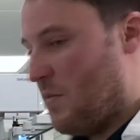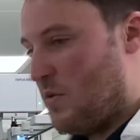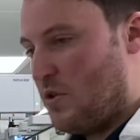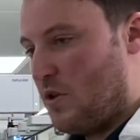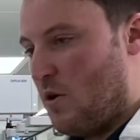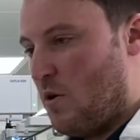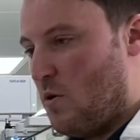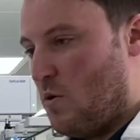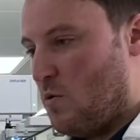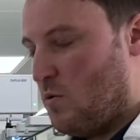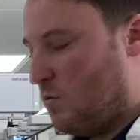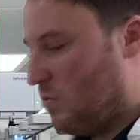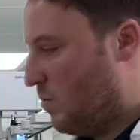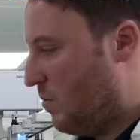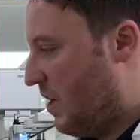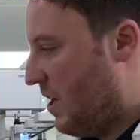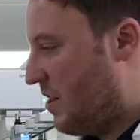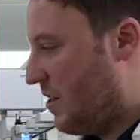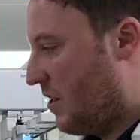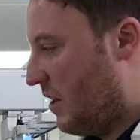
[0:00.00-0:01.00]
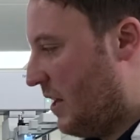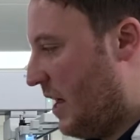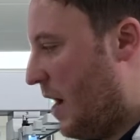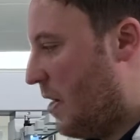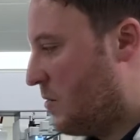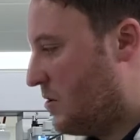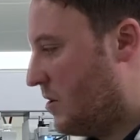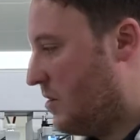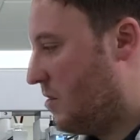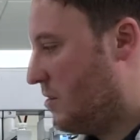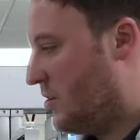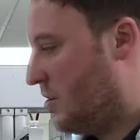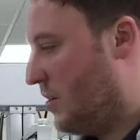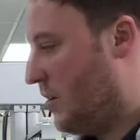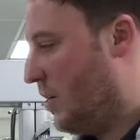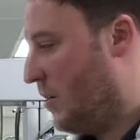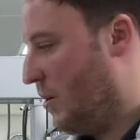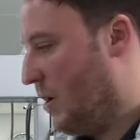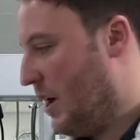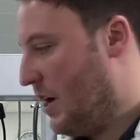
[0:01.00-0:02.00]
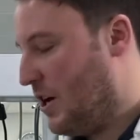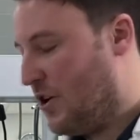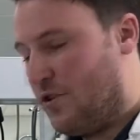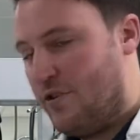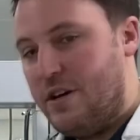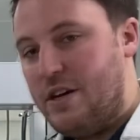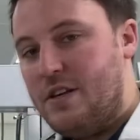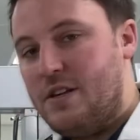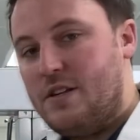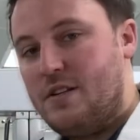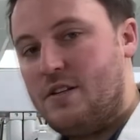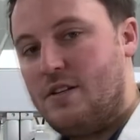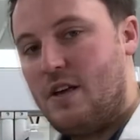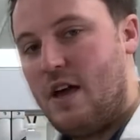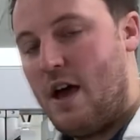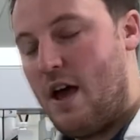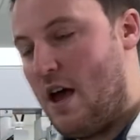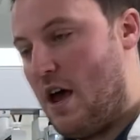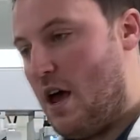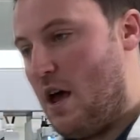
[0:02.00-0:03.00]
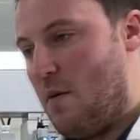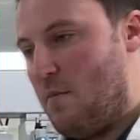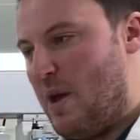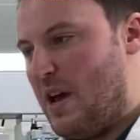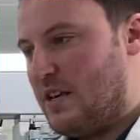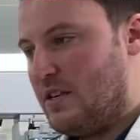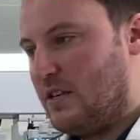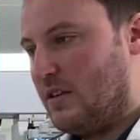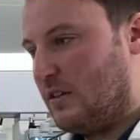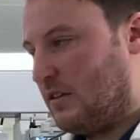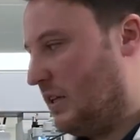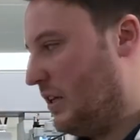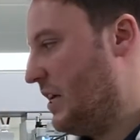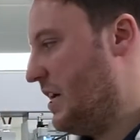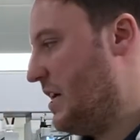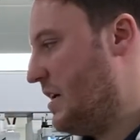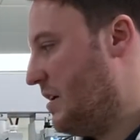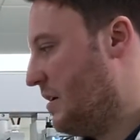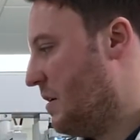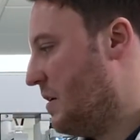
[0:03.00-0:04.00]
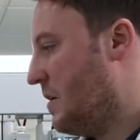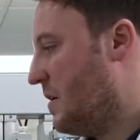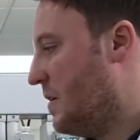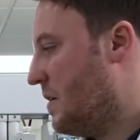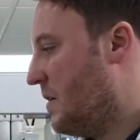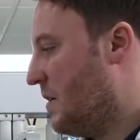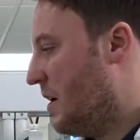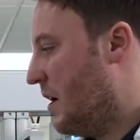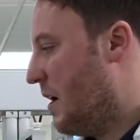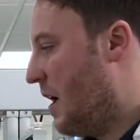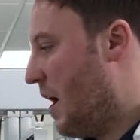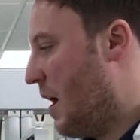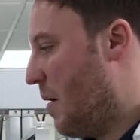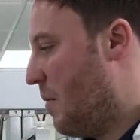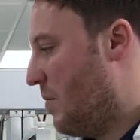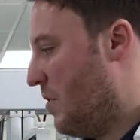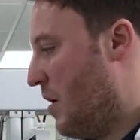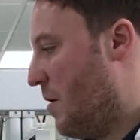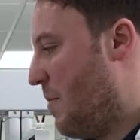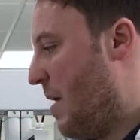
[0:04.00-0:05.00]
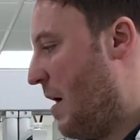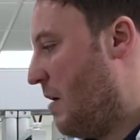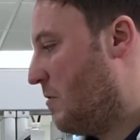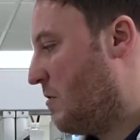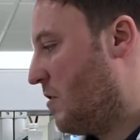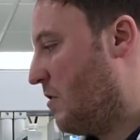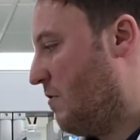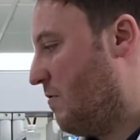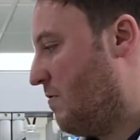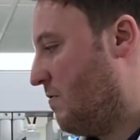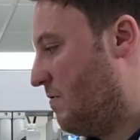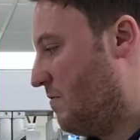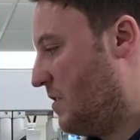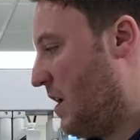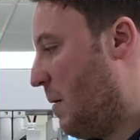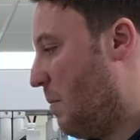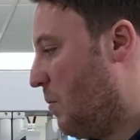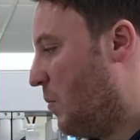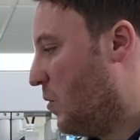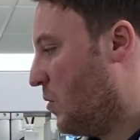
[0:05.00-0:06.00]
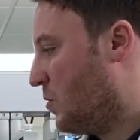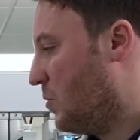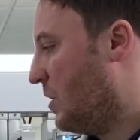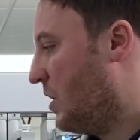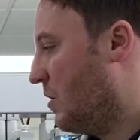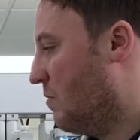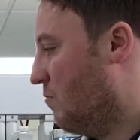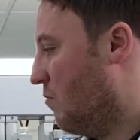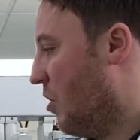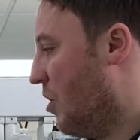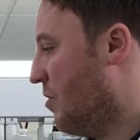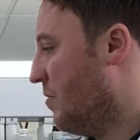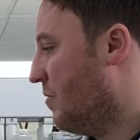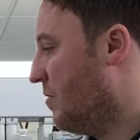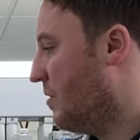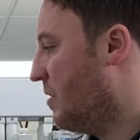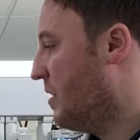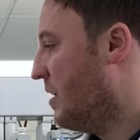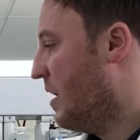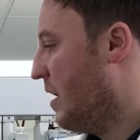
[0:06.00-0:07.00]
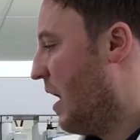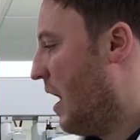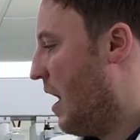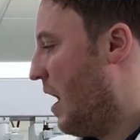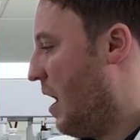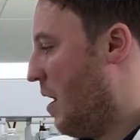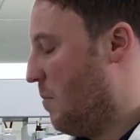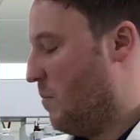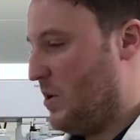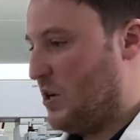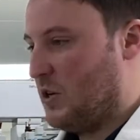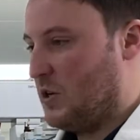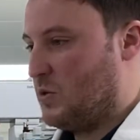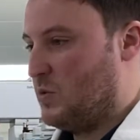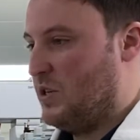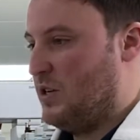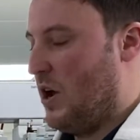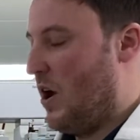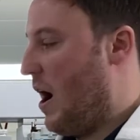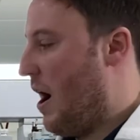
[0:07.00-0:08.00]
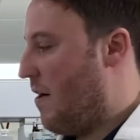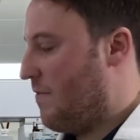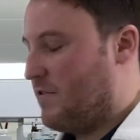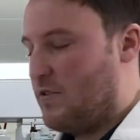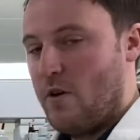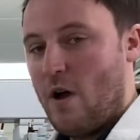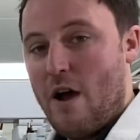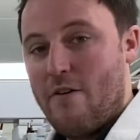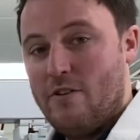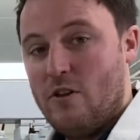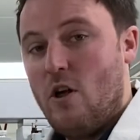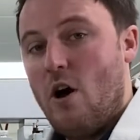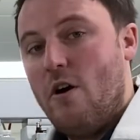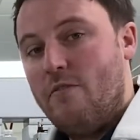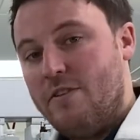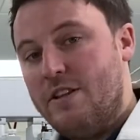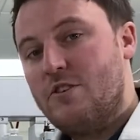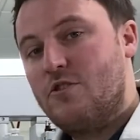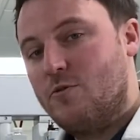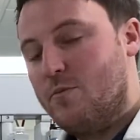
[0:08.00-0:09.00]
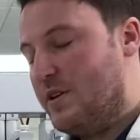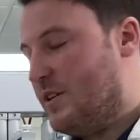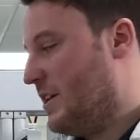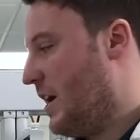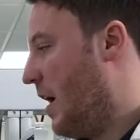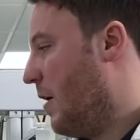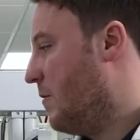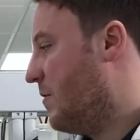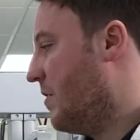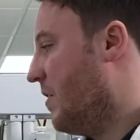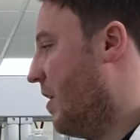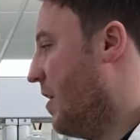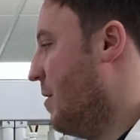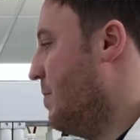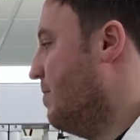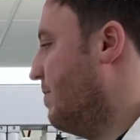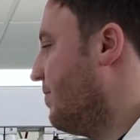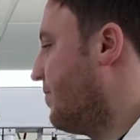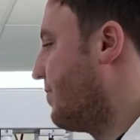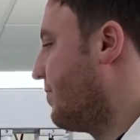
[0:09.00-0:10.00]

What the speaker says: So this allows us to increase basically the amounts of samples we can run because we don't have to have a lot of instrument downtime.